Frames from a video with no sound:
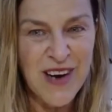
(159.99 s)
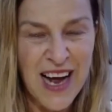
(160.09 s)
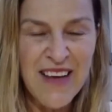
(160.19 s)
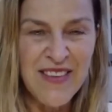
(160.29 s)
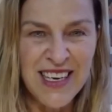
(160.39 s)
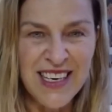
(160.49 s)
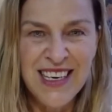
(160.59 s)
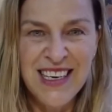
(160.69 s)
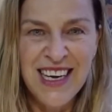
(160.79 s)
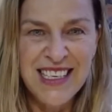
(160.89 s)
I have a
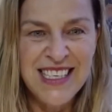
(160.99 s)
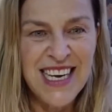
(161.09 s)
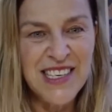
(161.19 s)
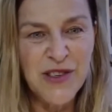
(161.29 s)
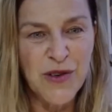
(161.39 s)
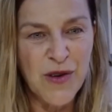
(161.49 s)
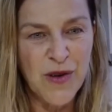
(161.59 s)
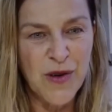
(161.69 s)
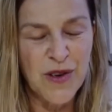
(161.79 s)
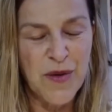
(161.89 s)
TED Talk
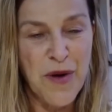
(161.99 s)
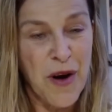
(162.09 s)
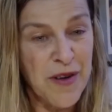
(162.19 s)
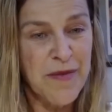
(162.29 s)
called "A Broken